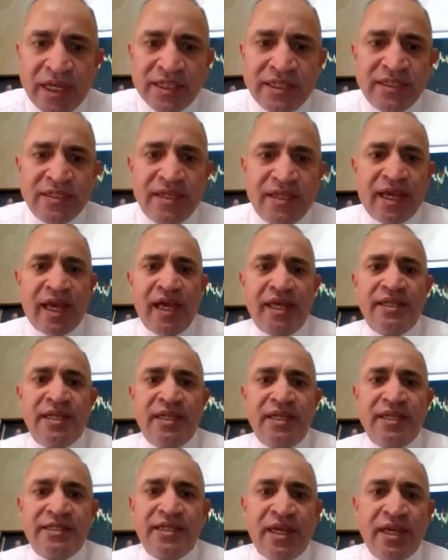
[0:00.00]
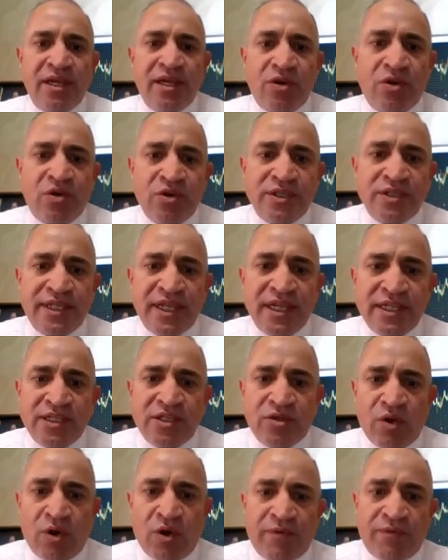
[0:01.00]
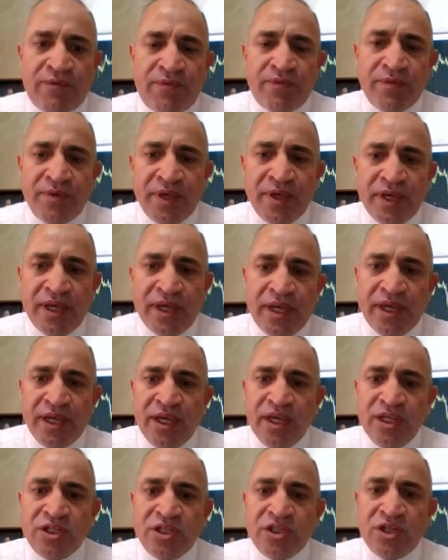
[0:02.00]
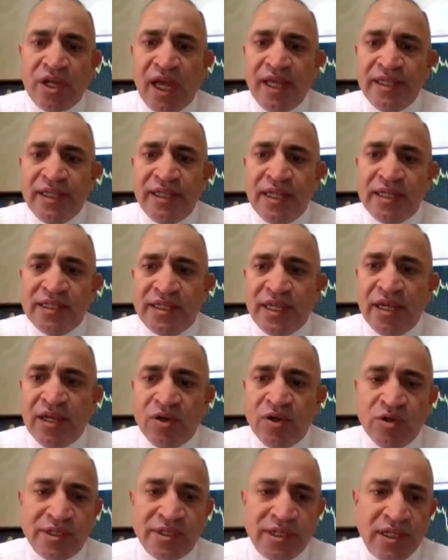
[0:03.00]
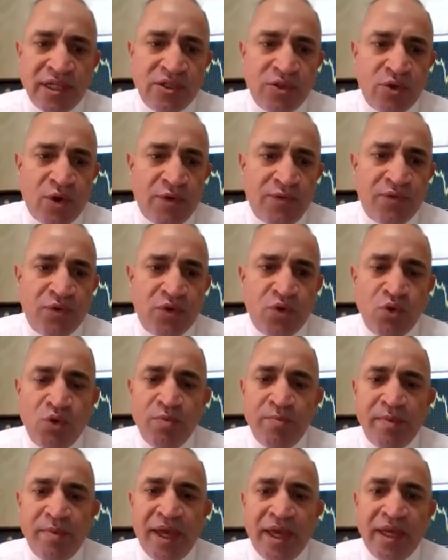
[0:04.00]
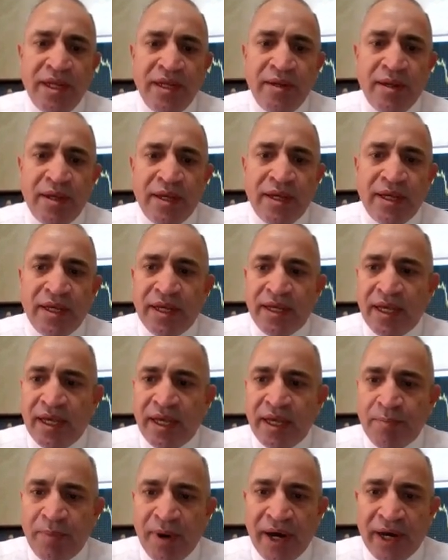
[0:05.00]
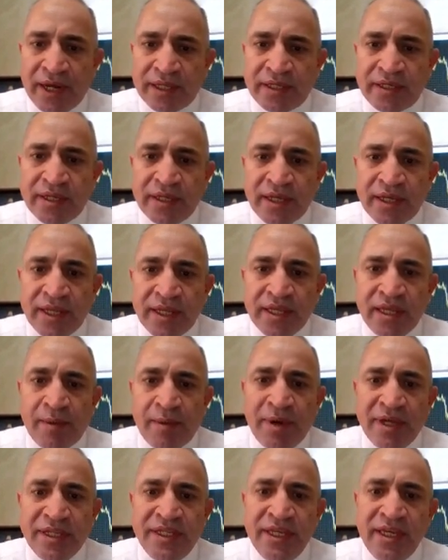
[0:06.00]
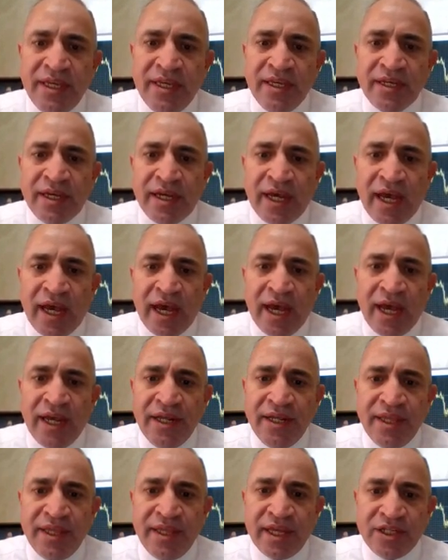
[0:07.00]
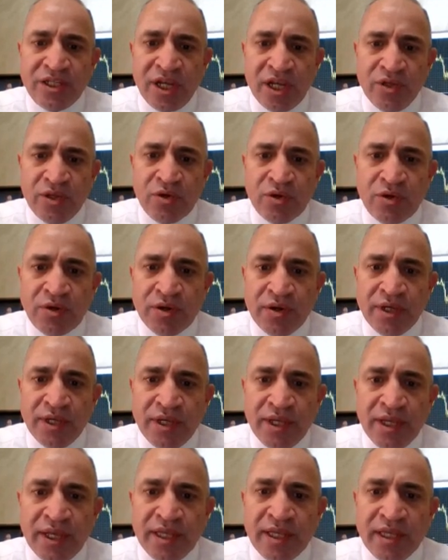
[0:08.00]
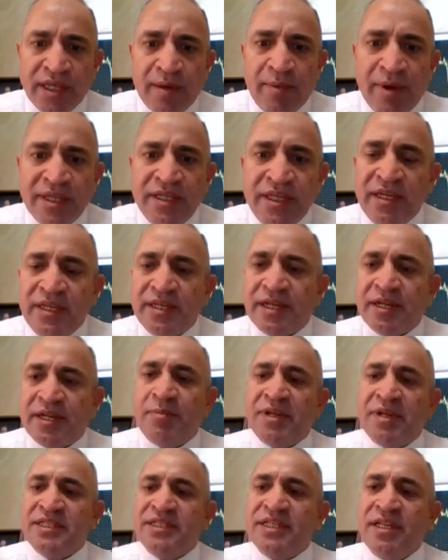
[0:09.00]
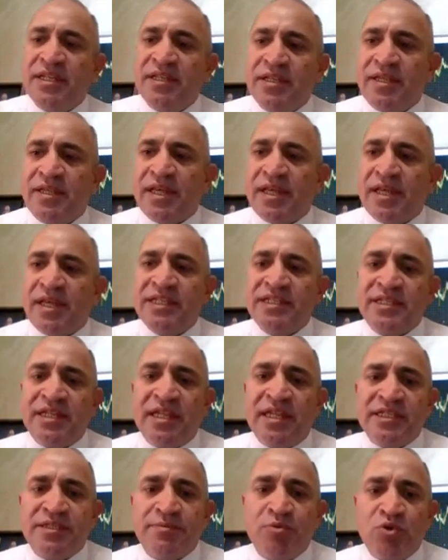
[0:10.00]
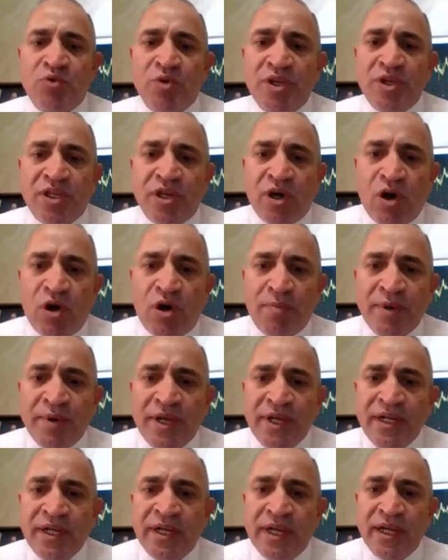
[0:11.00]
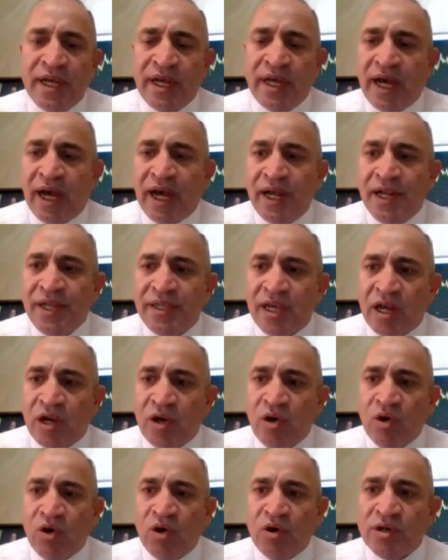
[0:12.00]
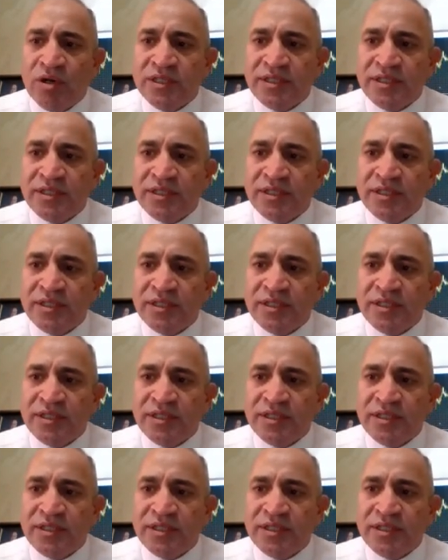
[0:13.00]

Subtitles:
what does the candlestick consist of? Each candlestick consists of two main parts, the body and the shadow. The body represents the distance between the open and the